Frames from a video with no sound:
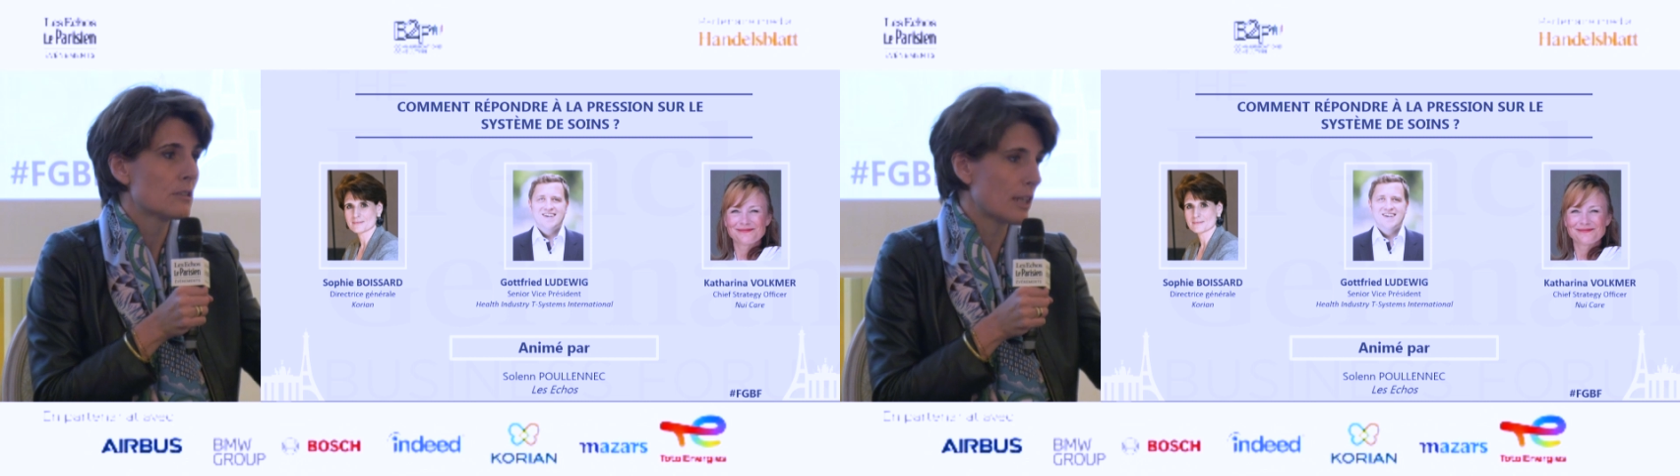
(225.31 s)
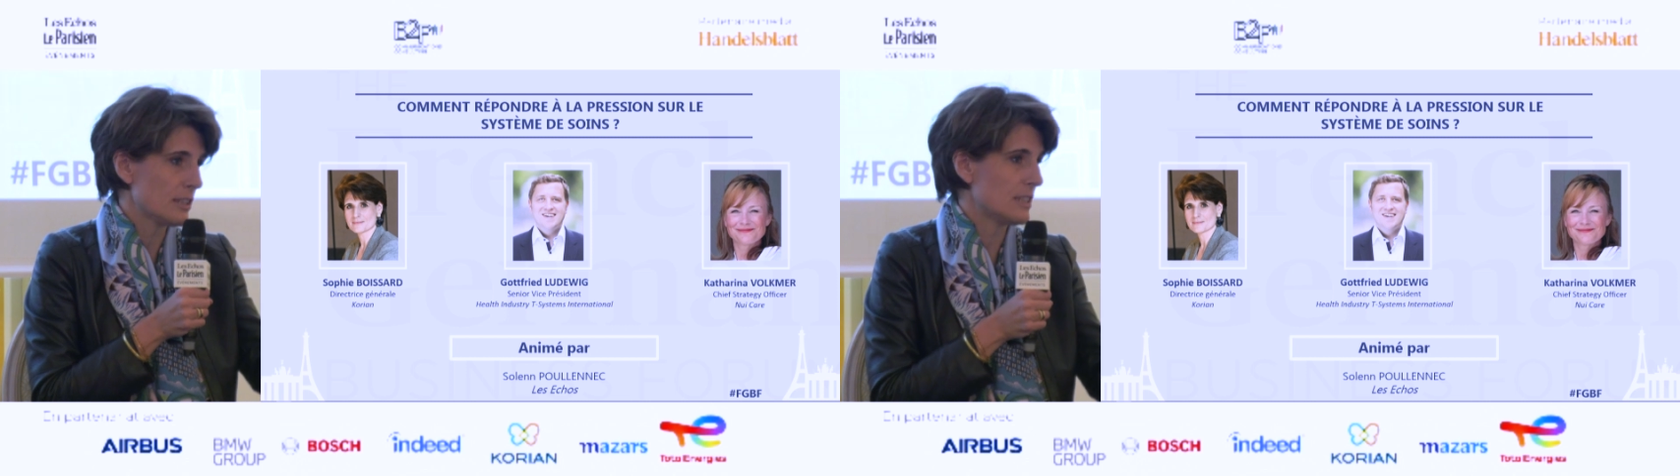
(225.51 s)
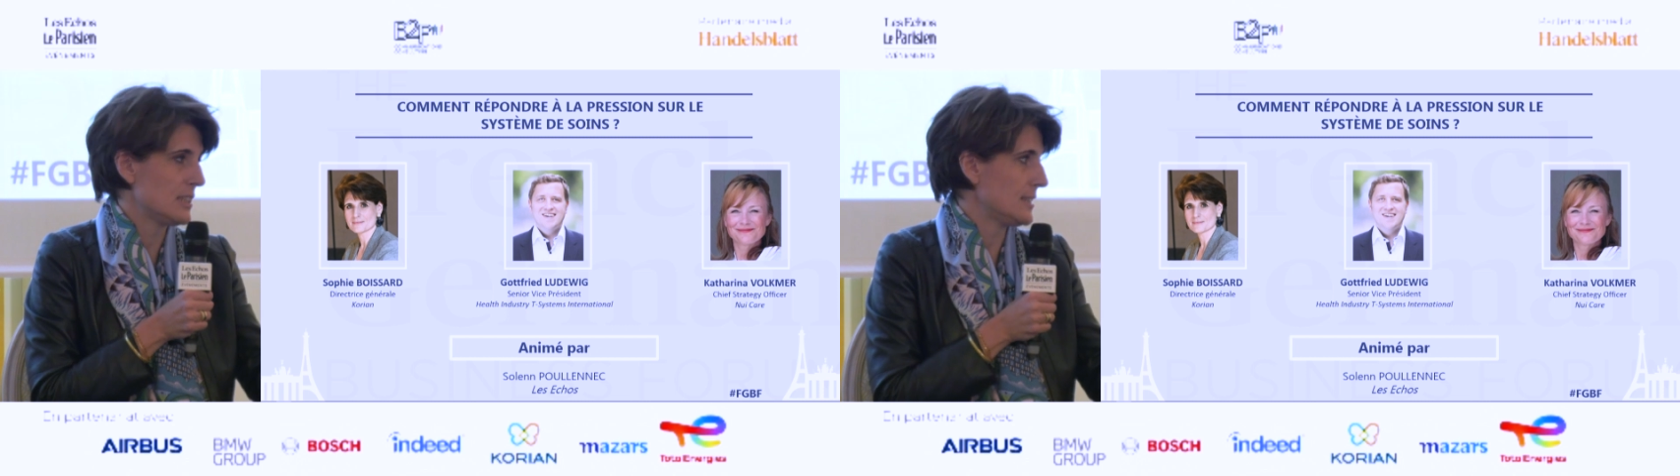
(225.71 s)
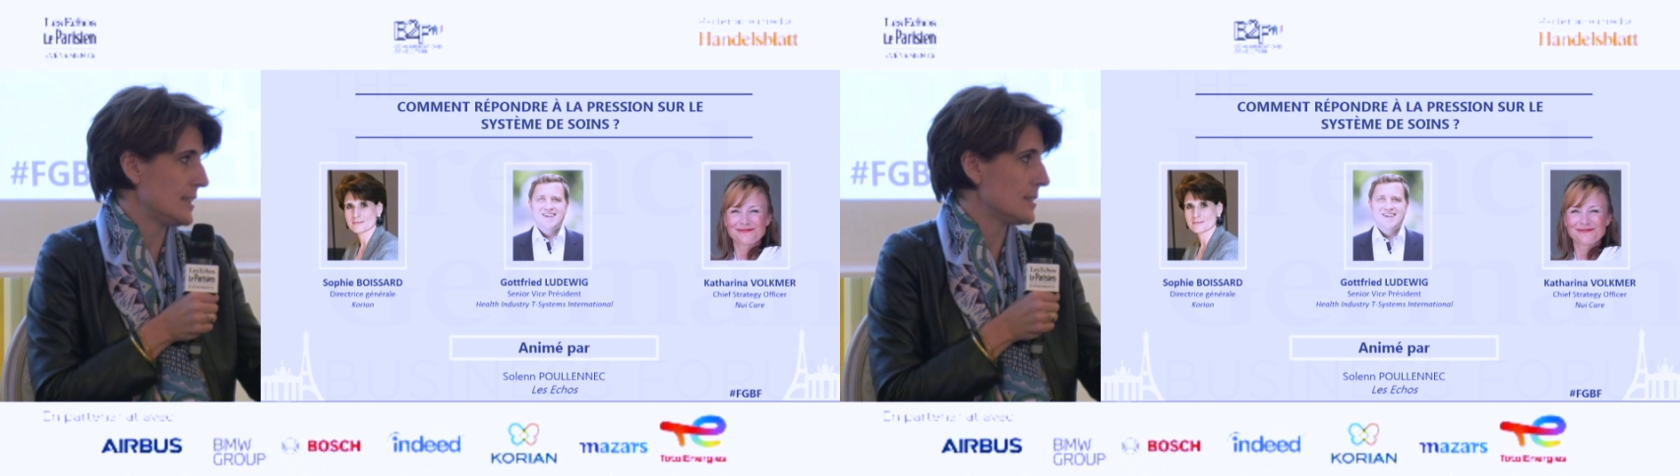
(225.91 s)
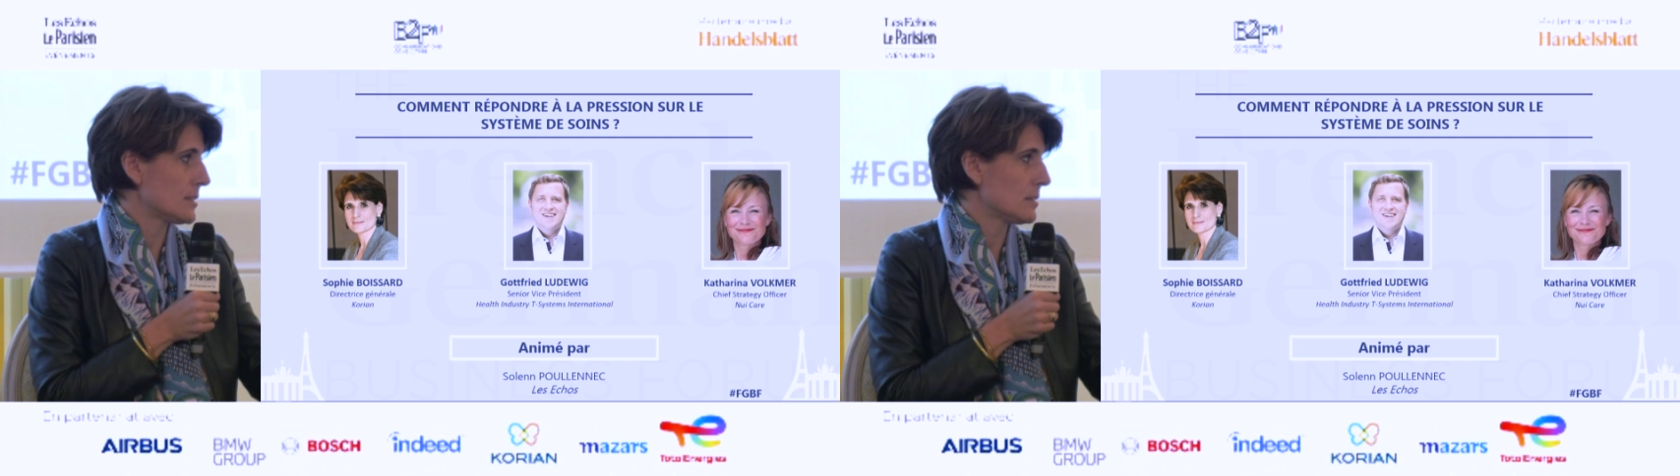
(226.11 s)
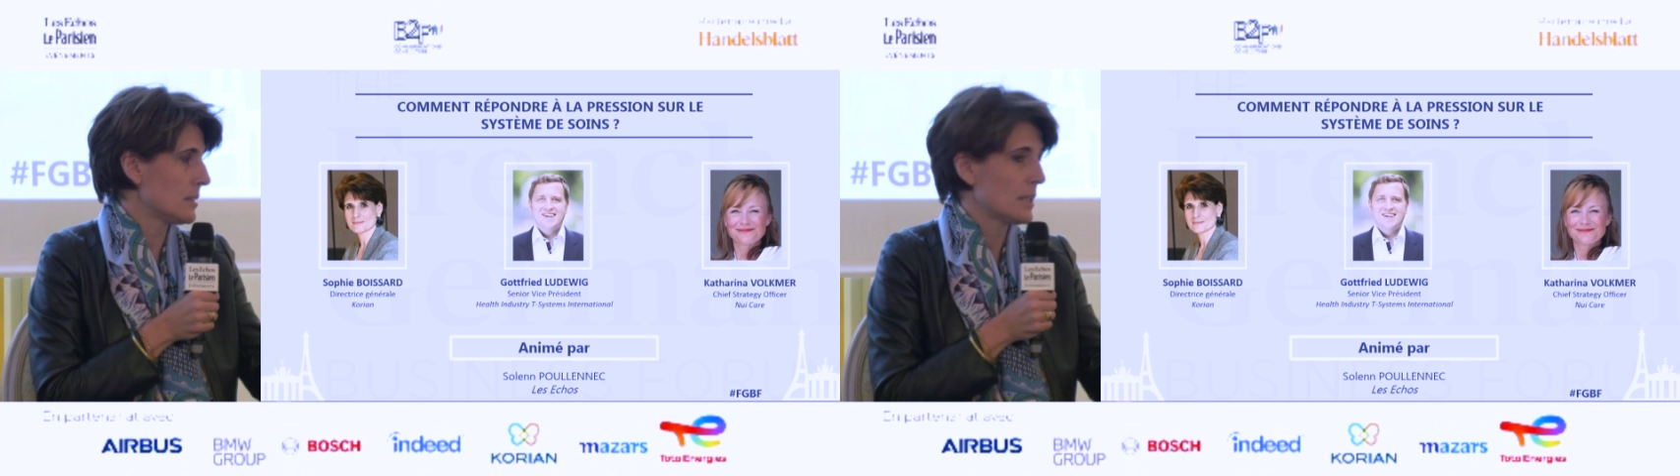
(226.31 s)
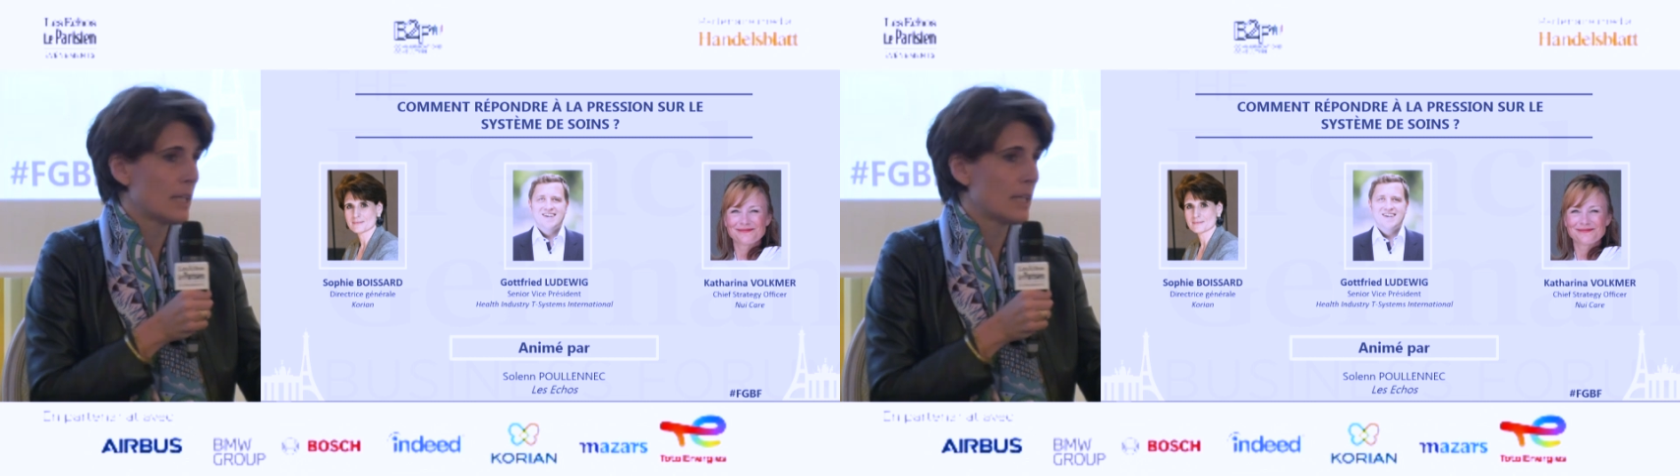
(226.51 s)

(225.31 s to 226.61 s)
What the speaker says: chronic disease.